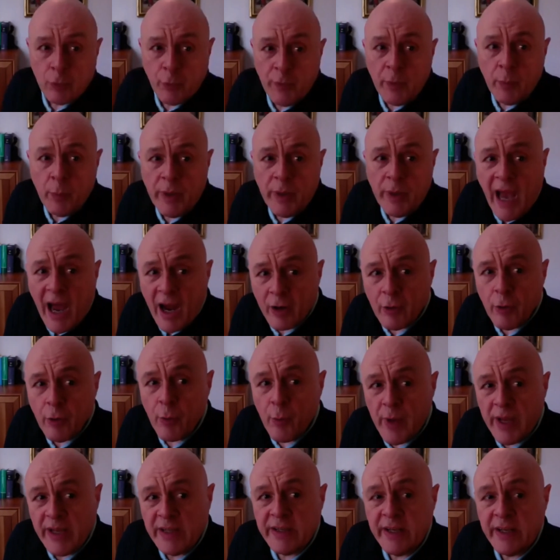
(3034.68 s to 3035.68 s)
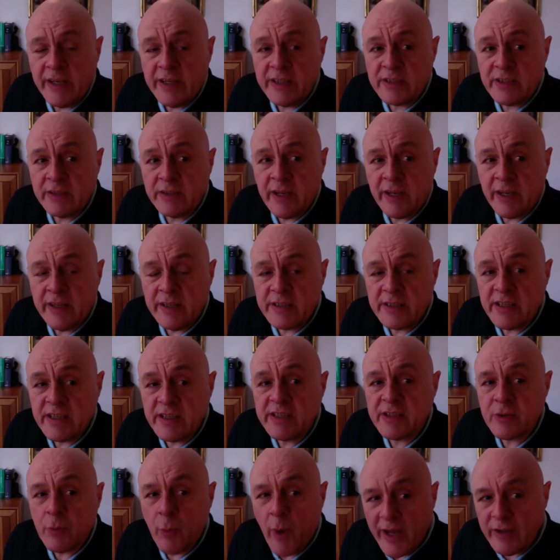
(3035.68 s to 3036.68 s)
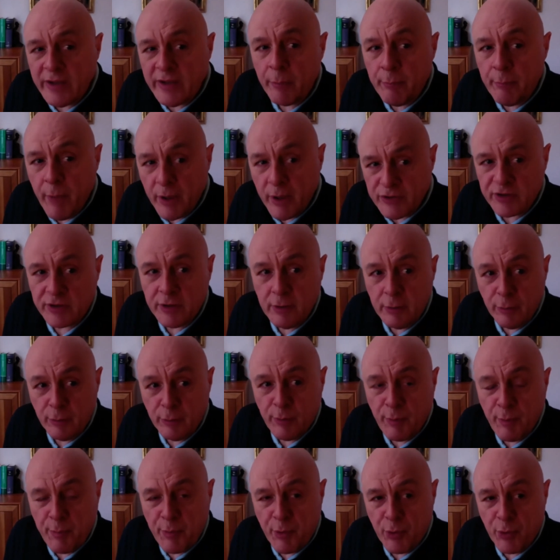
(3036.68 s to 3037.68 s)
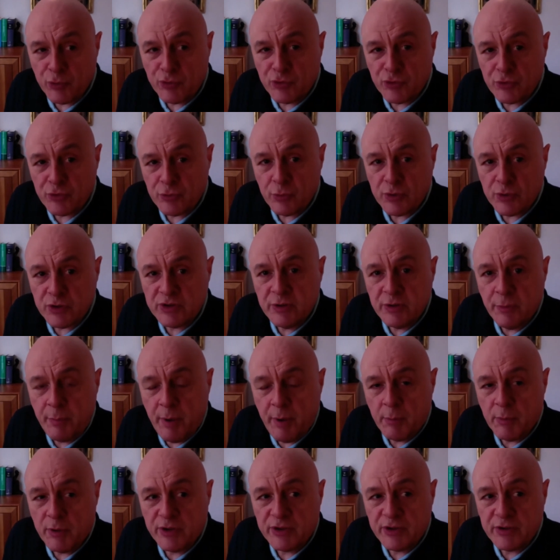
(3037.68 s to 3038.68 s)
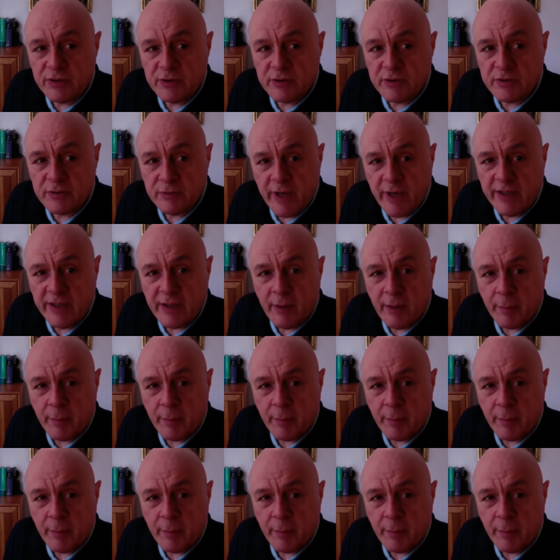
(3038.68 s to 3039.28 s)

we are aware that this is quite a muscular approach towards the publishers, right?